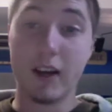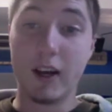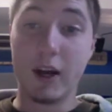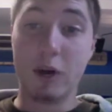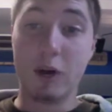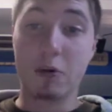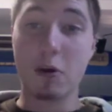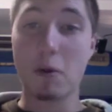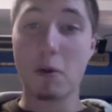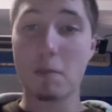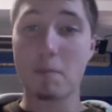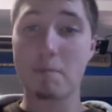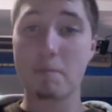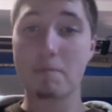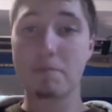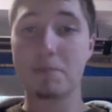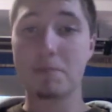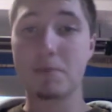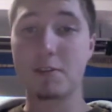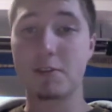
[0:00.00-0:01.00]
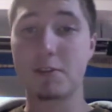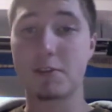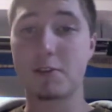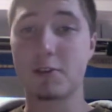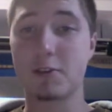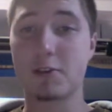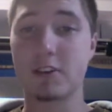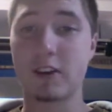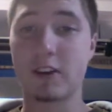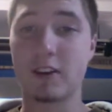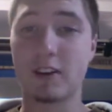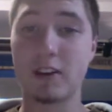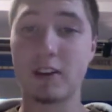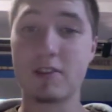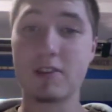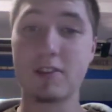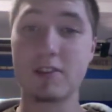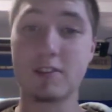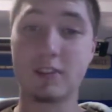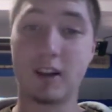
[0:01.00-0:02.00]
Well, this is
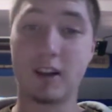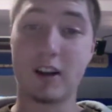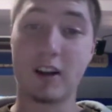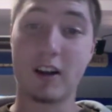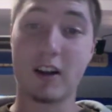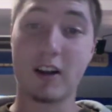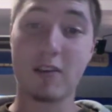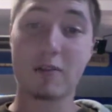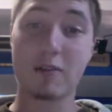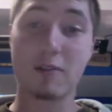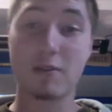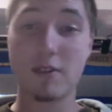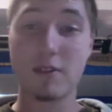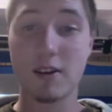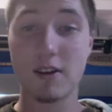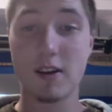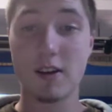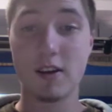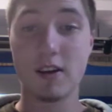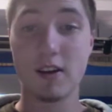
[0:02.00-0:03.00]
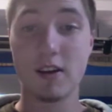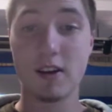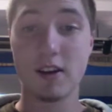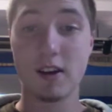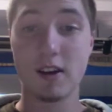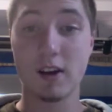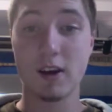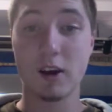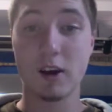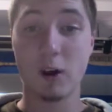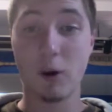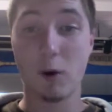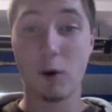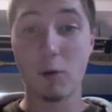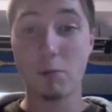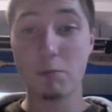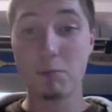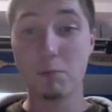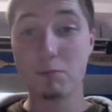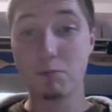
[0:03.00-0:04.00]
Thor's1011 signing off.
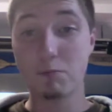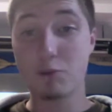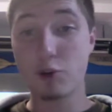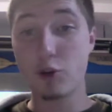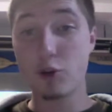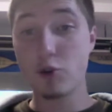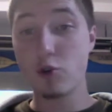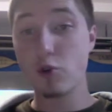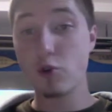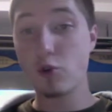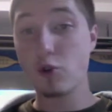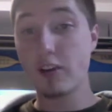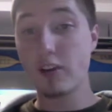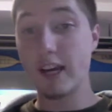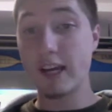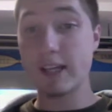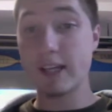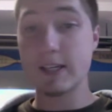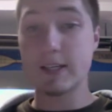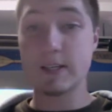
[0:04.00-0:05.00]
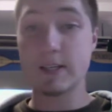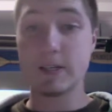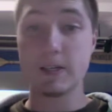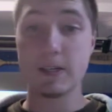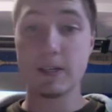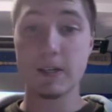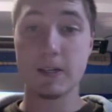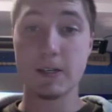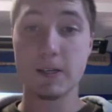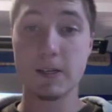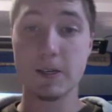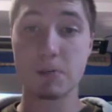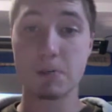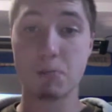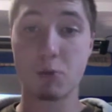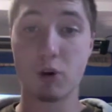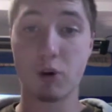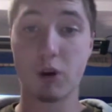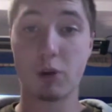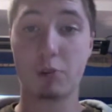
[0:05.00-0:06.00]
Hope to get
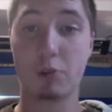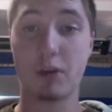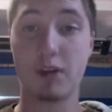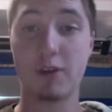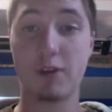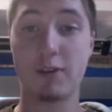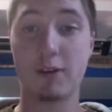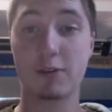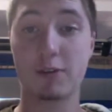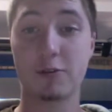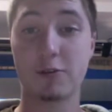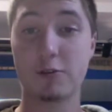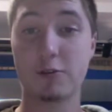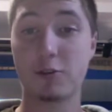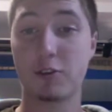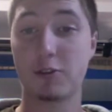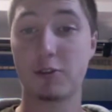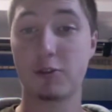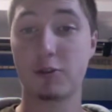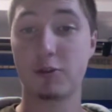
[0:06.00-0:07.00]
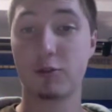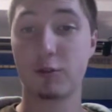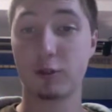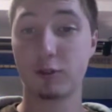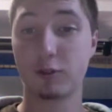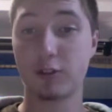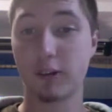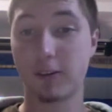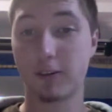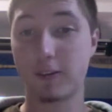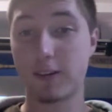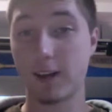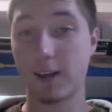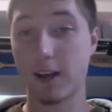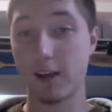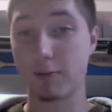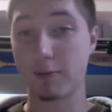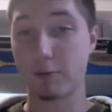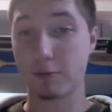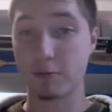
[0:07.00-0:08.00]
more LPs out soon, because school starts
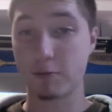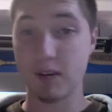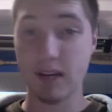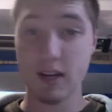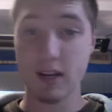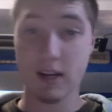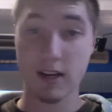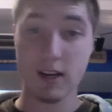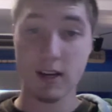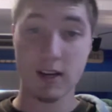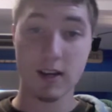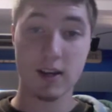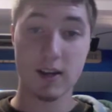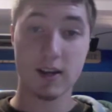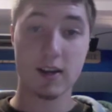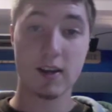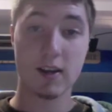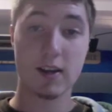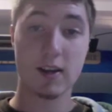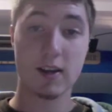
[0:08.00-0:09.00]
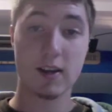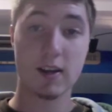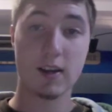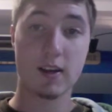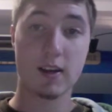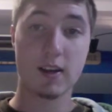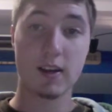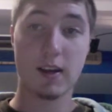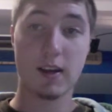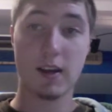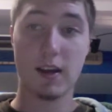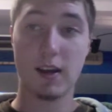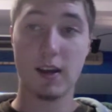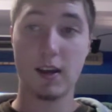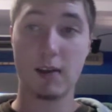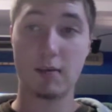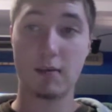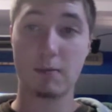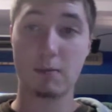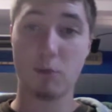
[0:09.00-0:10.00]
today for me.
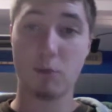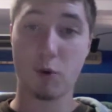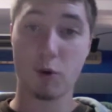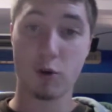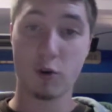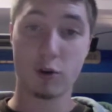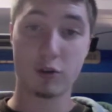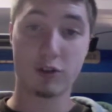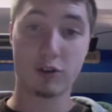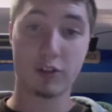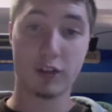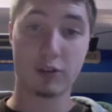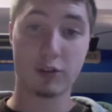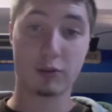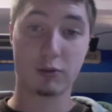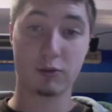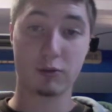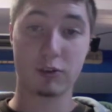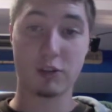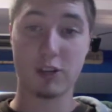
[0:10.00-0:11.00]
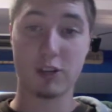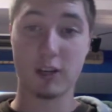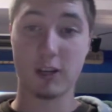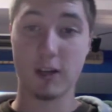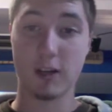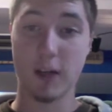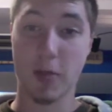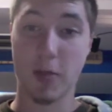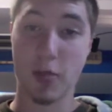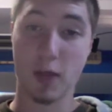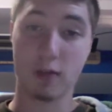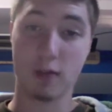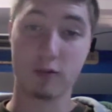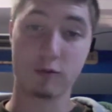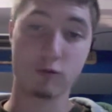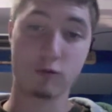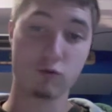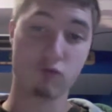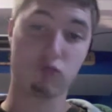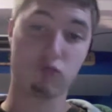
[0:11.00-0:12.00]
And more schedule rigid.
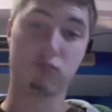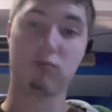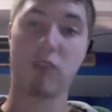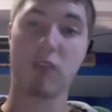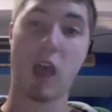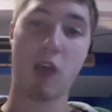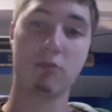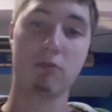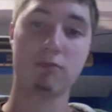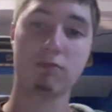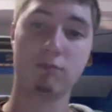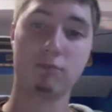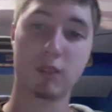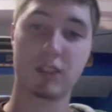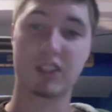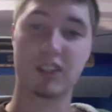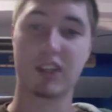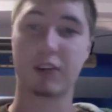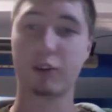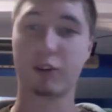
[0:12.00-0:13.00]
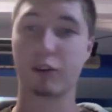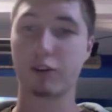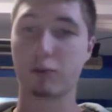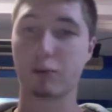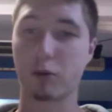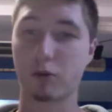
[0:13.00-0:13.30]
Yeah, my schedule gets more